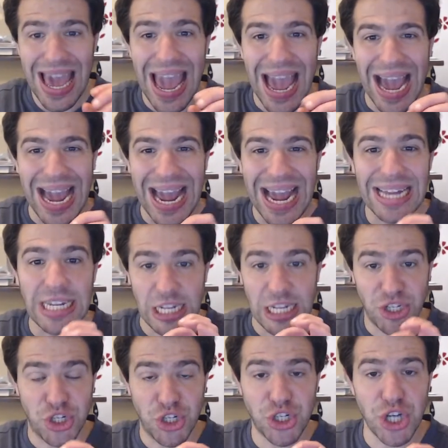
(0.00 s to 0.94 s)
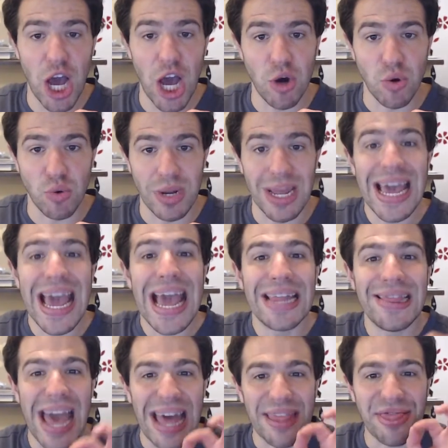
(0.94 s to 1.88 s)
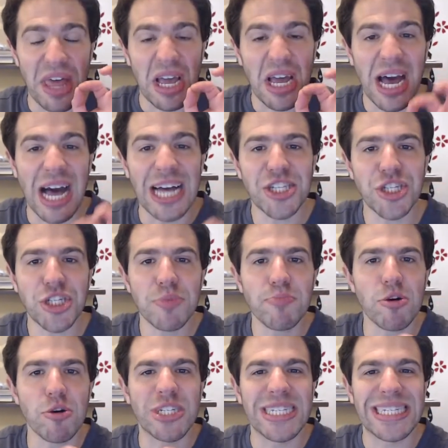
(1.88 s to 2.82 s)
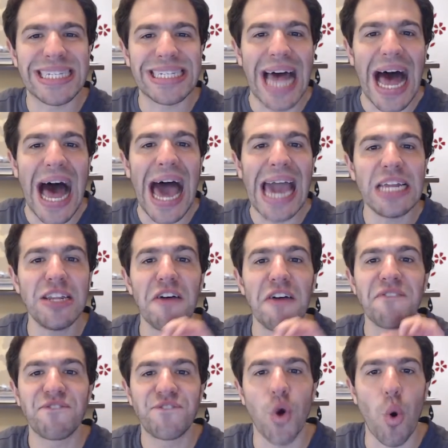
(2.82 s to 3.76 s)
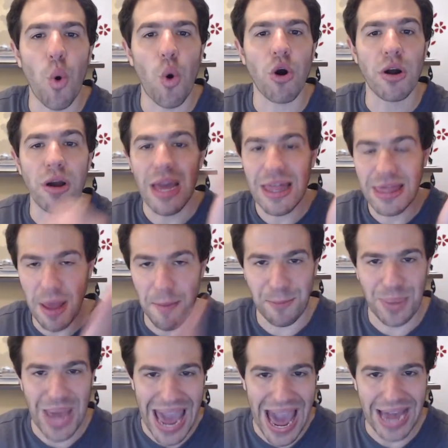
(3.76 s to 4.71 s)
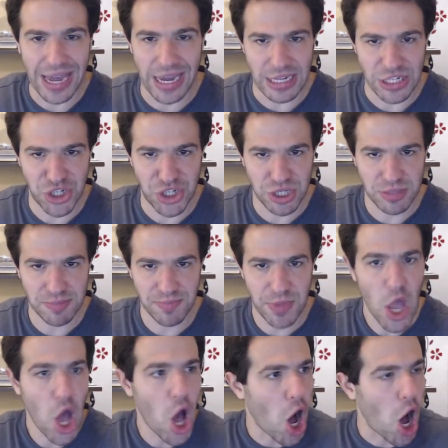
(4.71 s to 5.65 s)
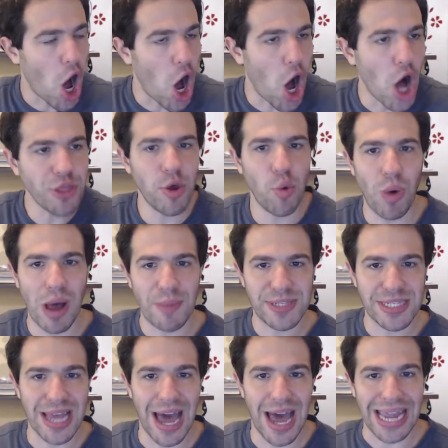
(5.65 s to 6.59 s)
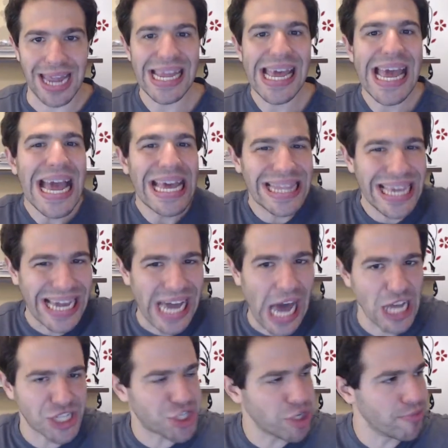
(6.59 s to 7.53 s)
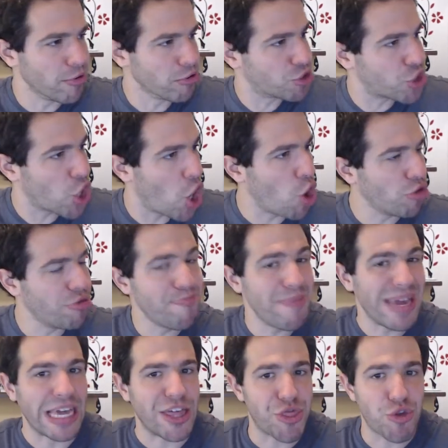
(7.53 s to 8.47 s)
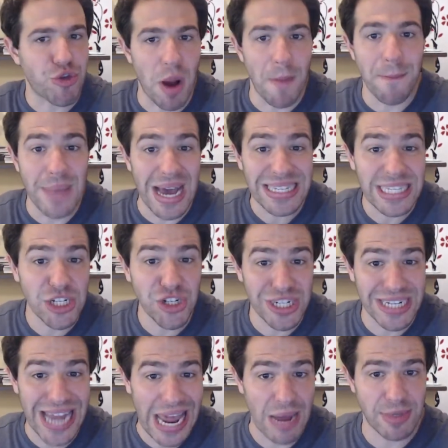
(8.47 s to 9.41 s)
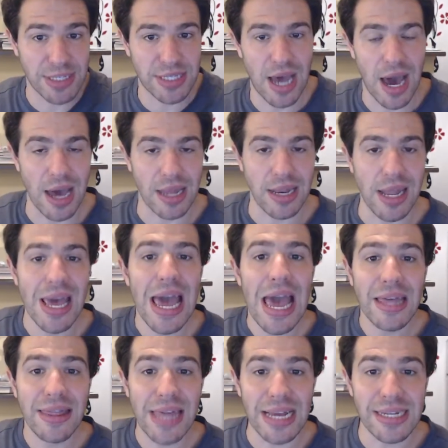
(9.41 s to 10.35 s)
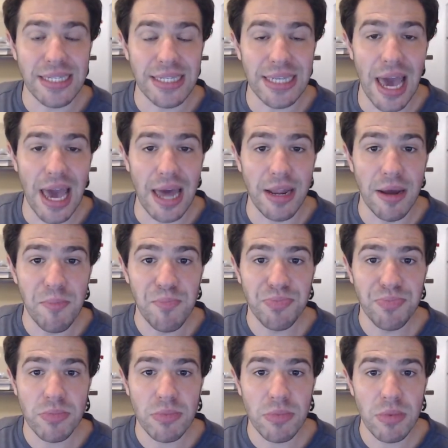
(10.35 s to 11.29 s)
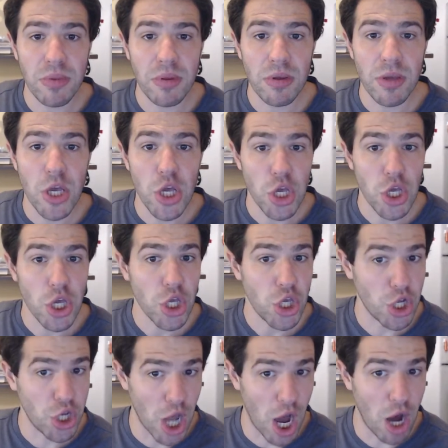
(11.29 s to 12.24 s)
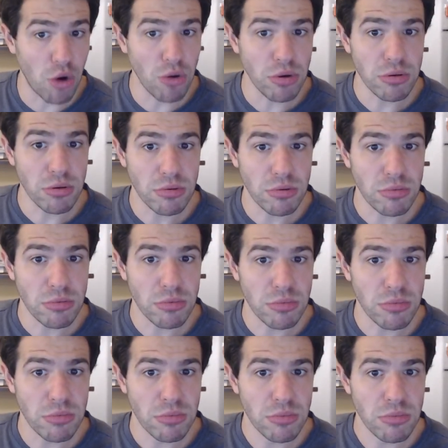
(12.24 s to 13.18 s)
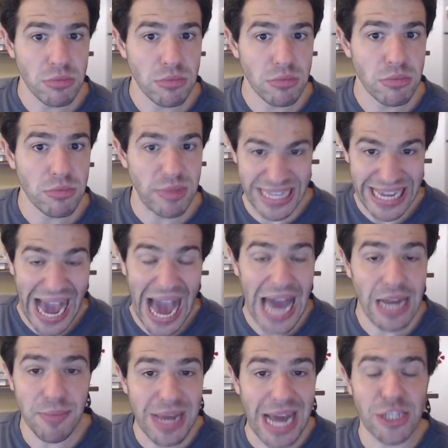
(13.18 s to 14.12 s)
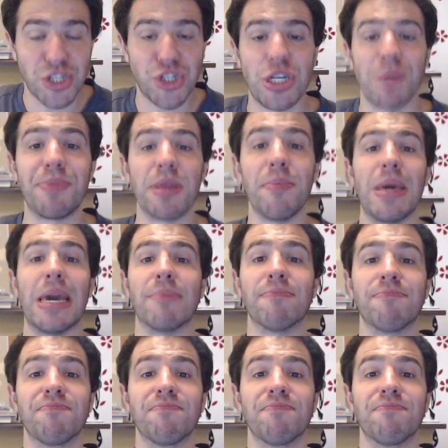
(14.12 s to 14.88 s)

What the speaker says: And it showed that the customer signed for the package on the website. The customer told me through a message in Amazon, they said, the item got shipped to me.